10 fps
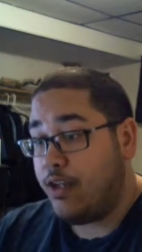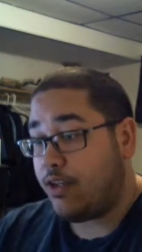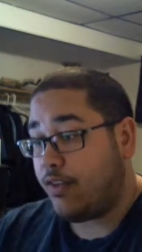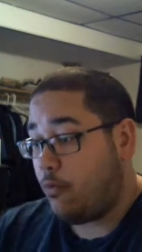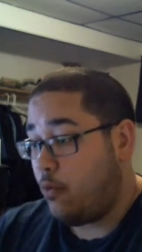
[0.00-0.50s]

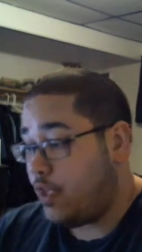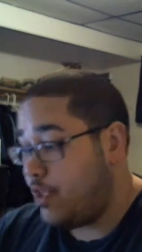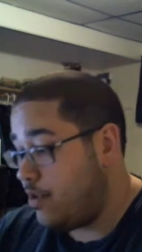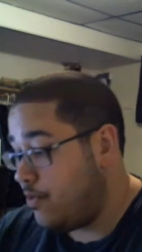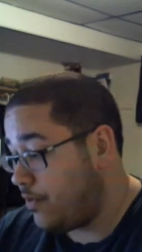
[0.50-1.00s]
because I wanted
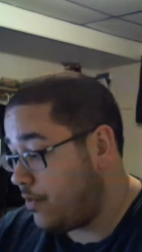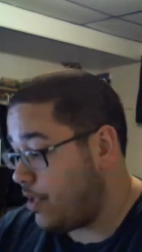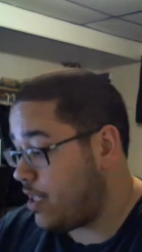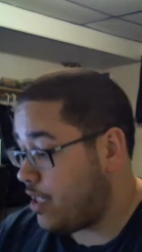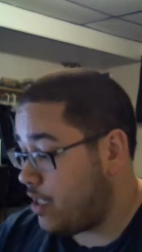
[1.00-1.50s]
to use
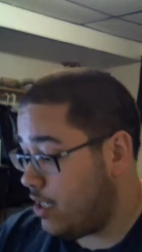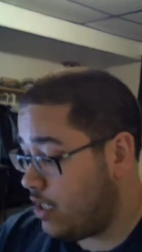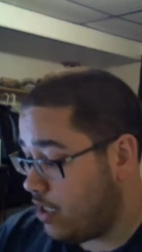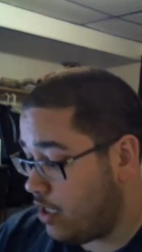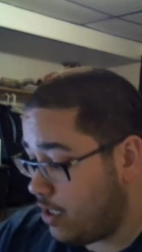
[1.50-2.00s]
green
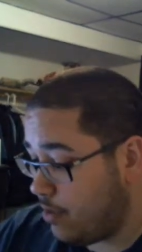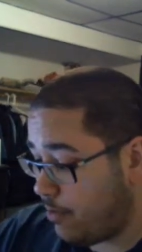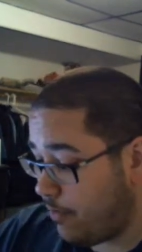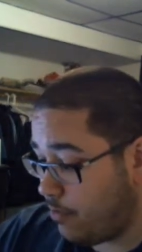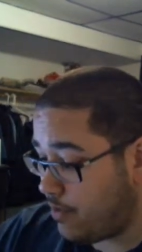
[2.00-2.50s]
um,
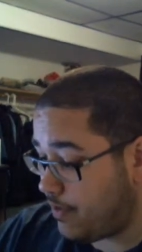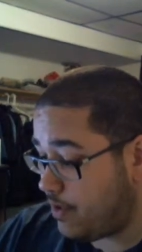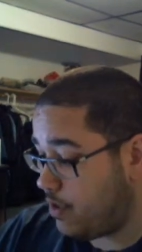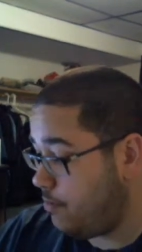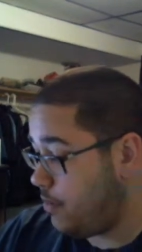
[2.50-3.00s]
if I
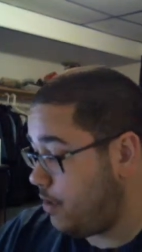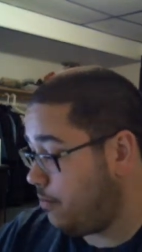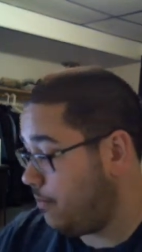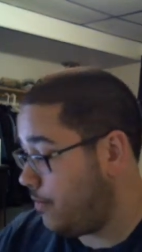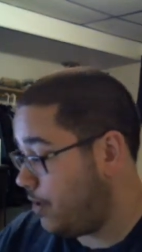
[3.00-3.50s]
wasn't going to be
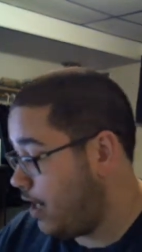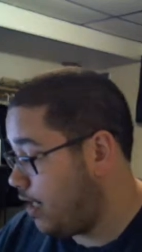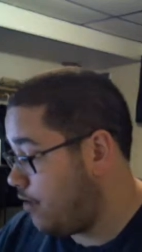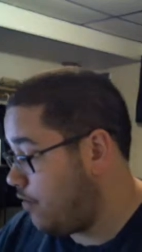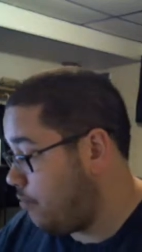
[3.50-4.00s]
able to figure out
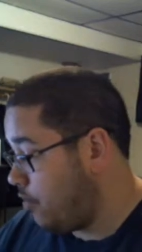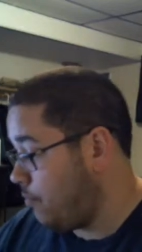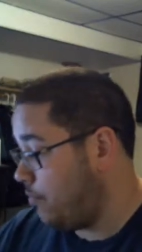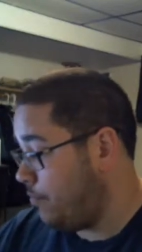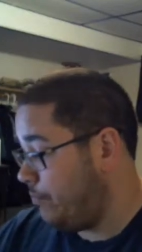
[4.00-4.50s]
how to do
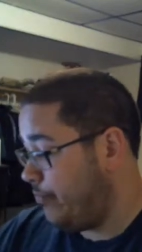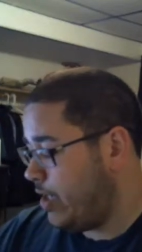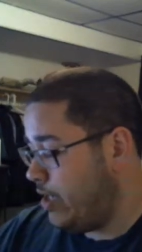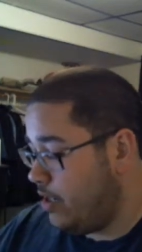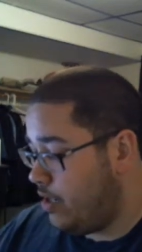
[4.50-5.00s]
purple.
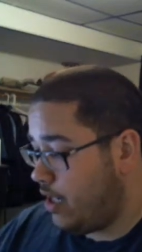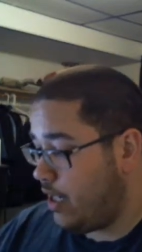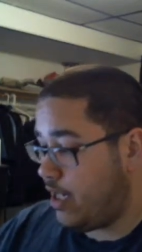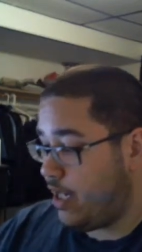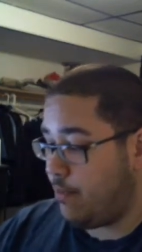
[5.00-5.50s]

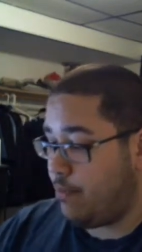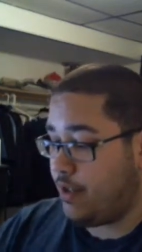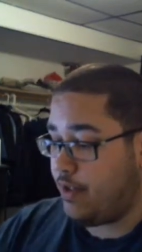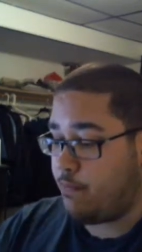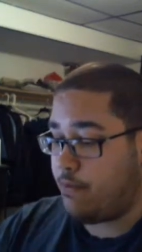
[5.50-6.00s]
And I had
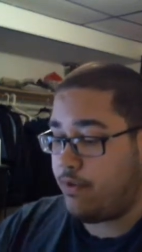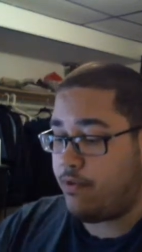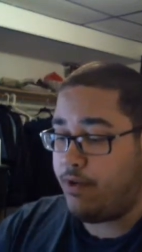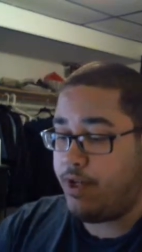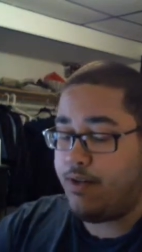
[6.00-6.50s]
picked up this
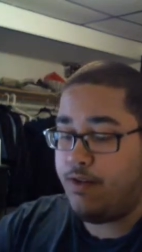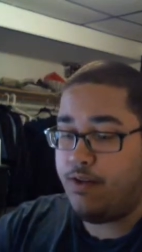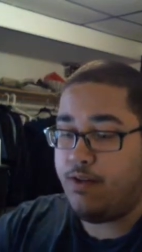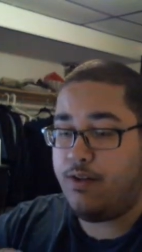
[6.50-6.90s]
green